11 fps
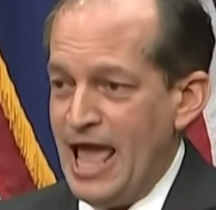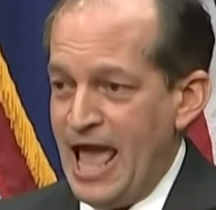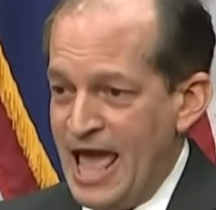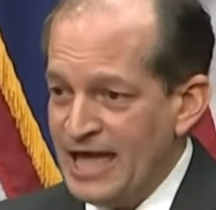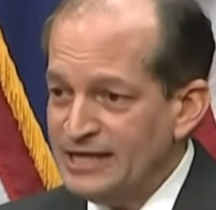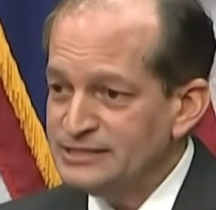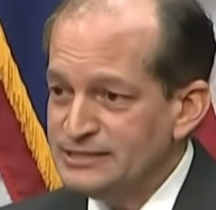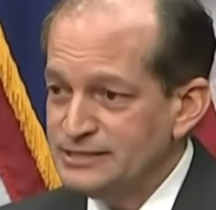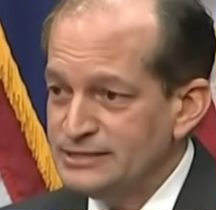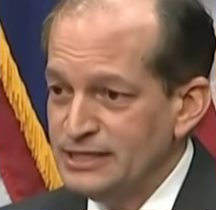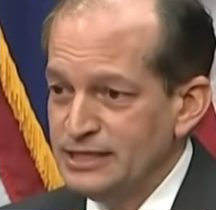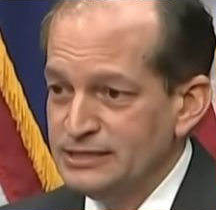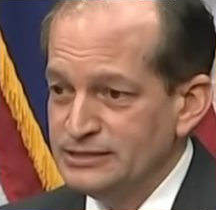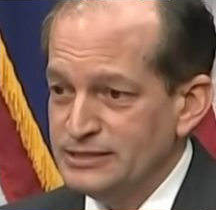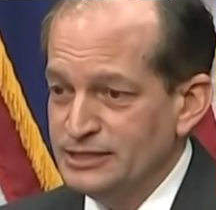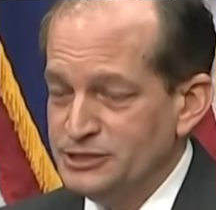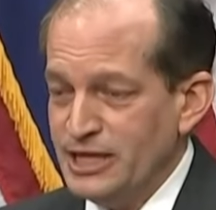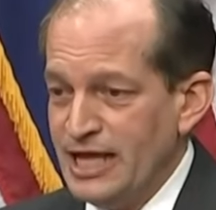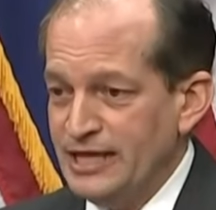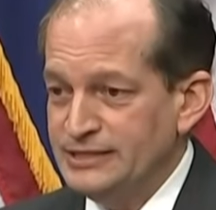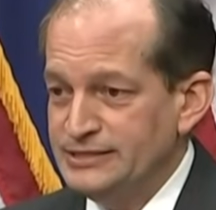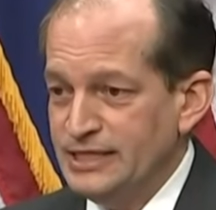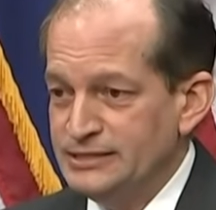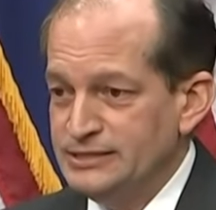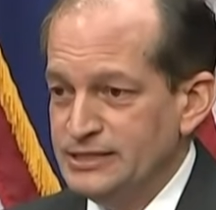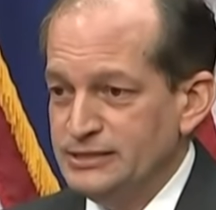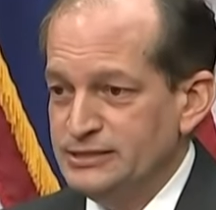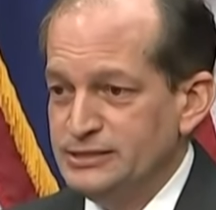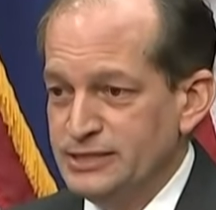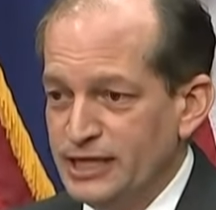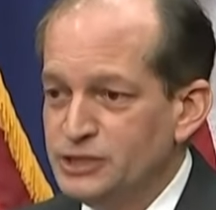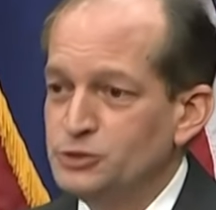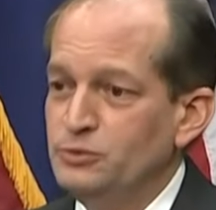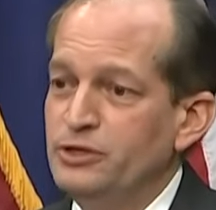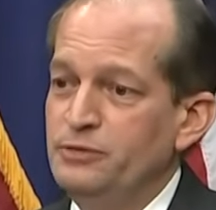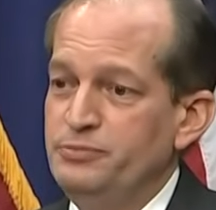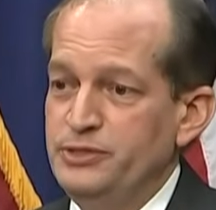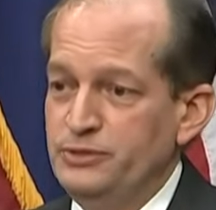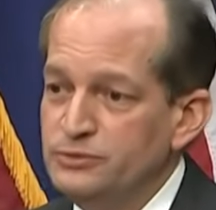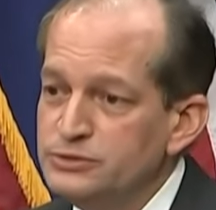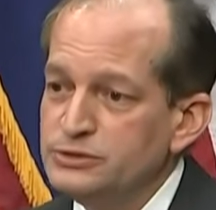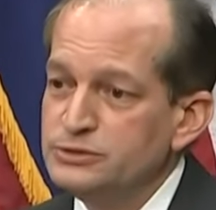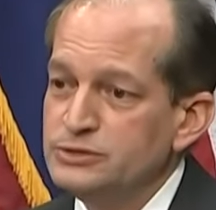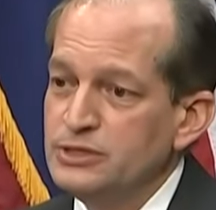acts such as sexual abuse,